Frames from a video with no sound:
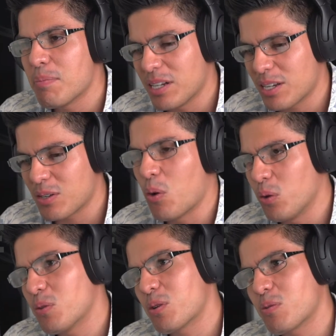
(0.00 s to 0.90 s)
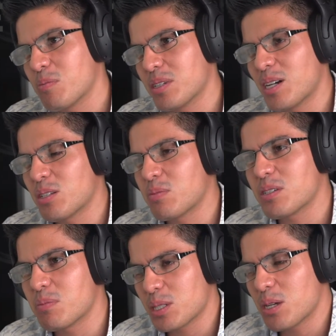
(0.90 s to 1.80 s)
But it could only work with McDonald's
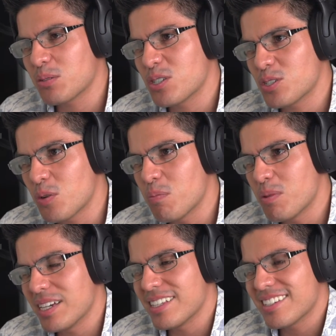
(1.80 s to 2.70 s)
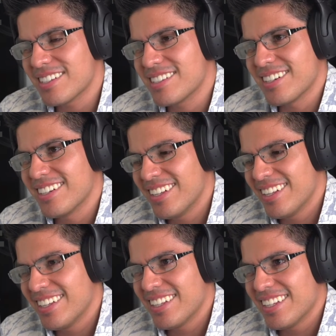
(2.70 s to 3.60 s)
because McDonald's is so big. It's such a...
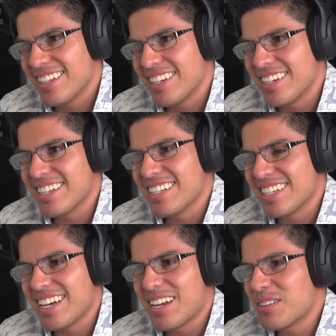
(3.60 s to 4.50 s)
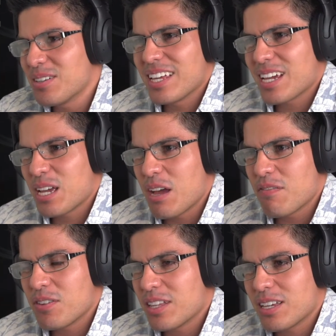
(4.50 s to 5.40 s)
I don't know. Like I
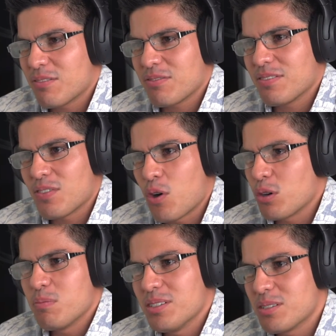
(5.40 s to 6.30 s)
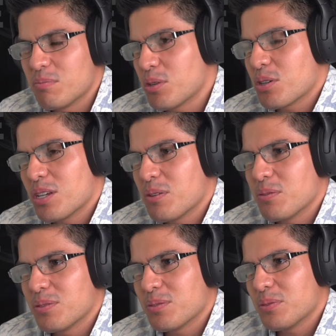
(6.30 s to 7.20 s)
feel like if Arby's or Burger
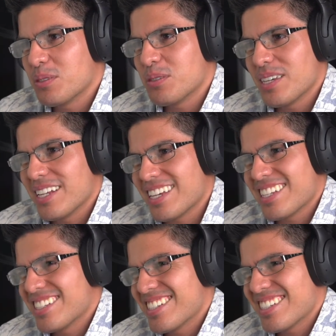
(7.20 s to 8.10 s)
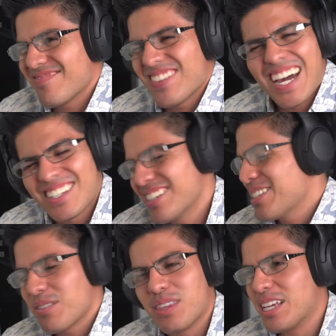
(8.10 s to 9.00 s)
King would do that, like I just
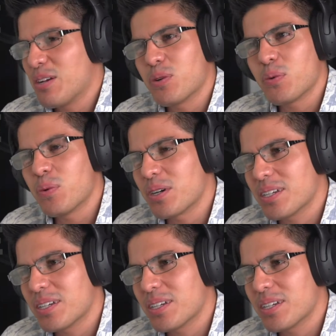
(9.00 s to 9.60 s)
don't think it would work.